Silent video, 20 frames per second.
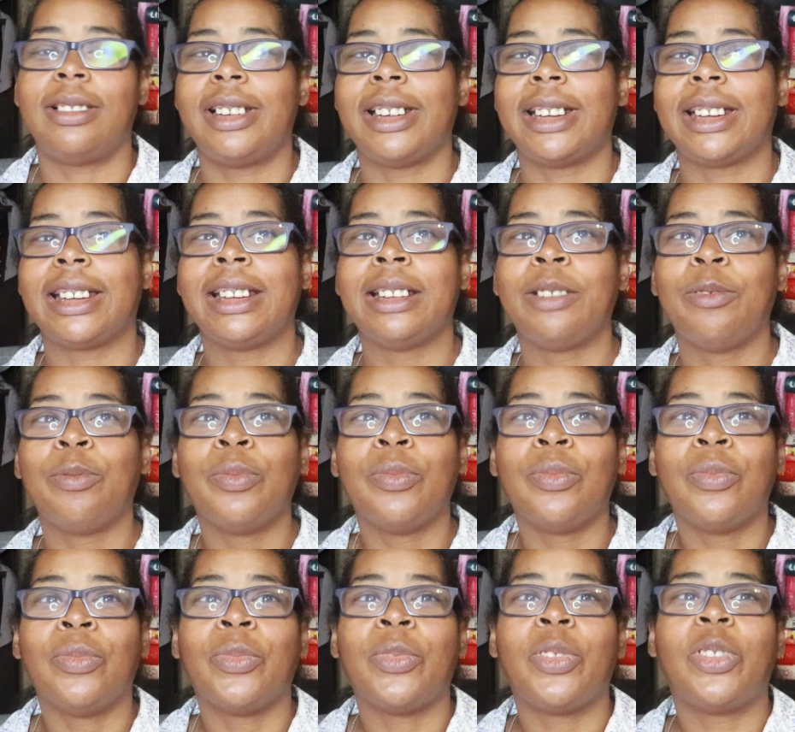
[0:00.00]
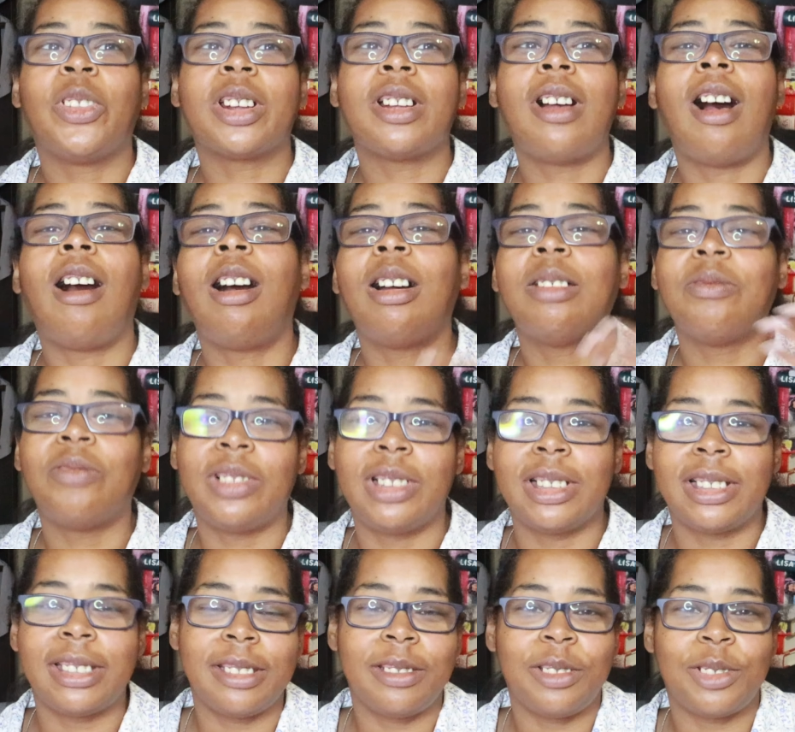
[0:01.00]
Like the
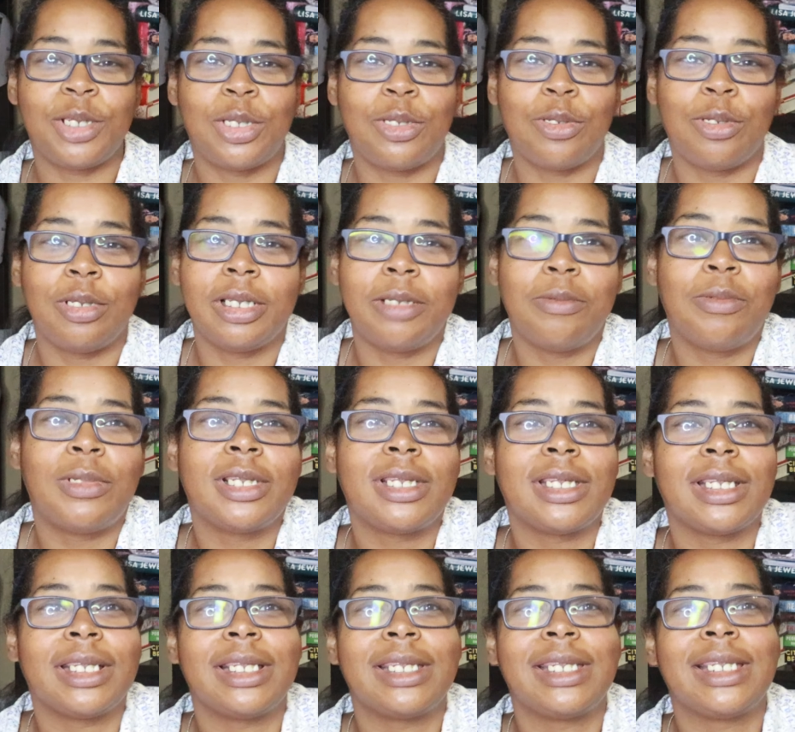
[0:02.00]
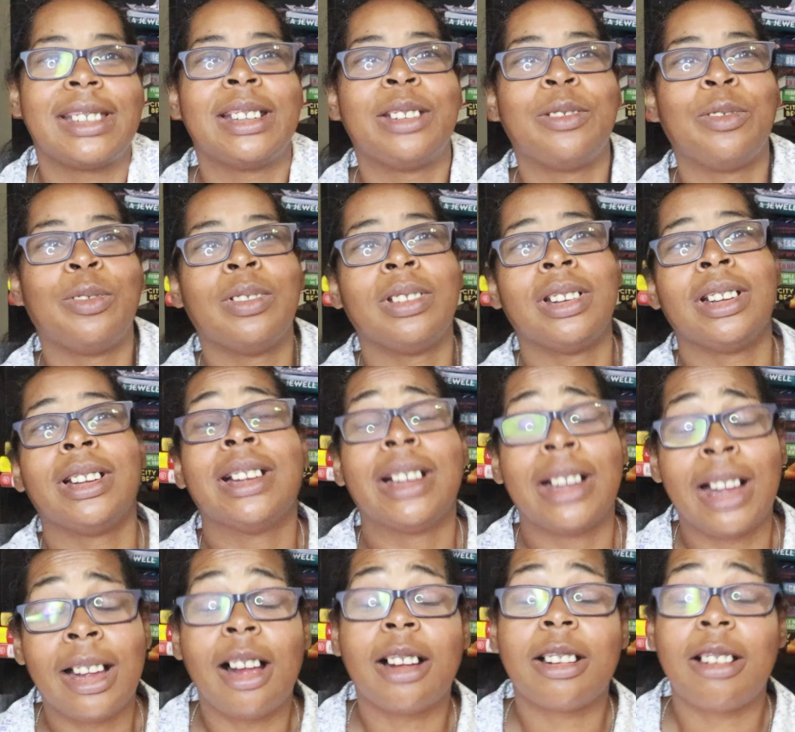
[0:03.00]
conflict in the story wasn't
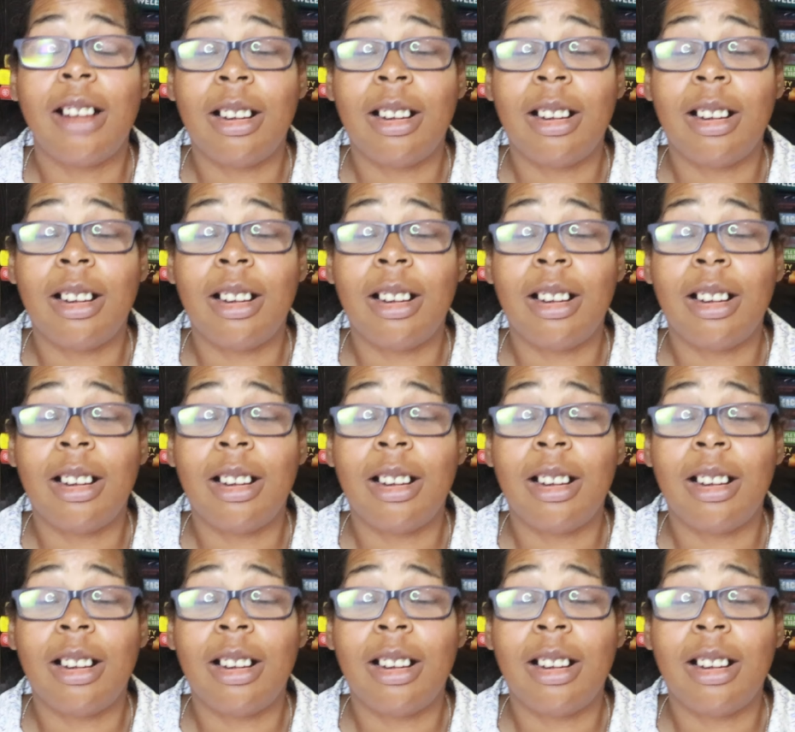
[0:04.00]
a